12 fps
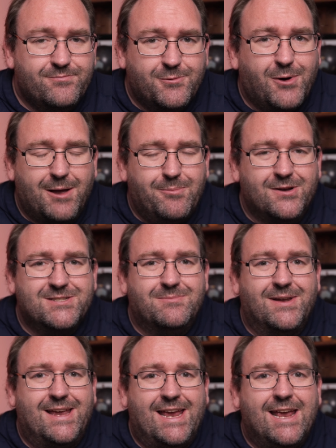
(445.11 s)
quite
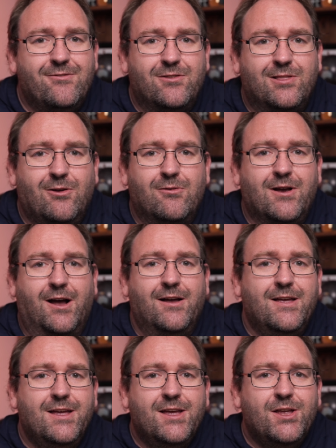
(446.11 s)
possibly even longer,
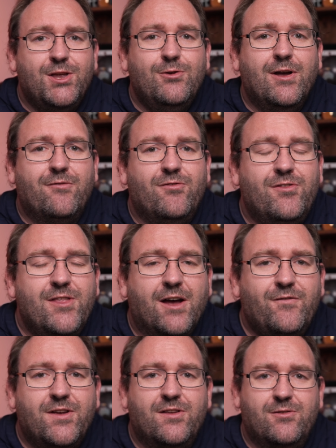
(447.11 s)
you have
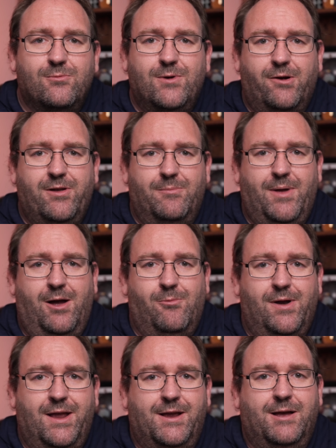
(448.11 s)
nothing to worry about
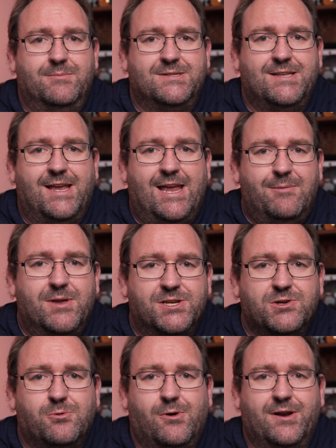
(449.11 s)
when it comes to
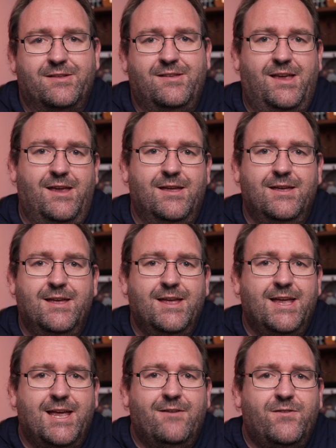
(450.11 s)
image quality.
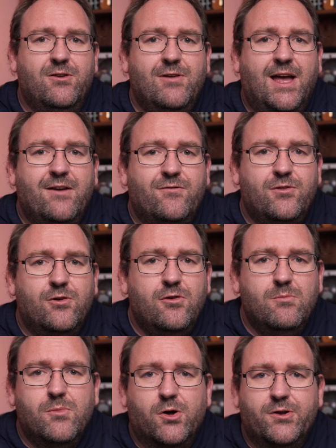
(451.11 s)
If you have
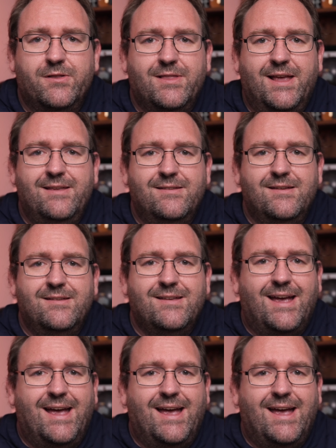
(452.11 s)
new modern lenses,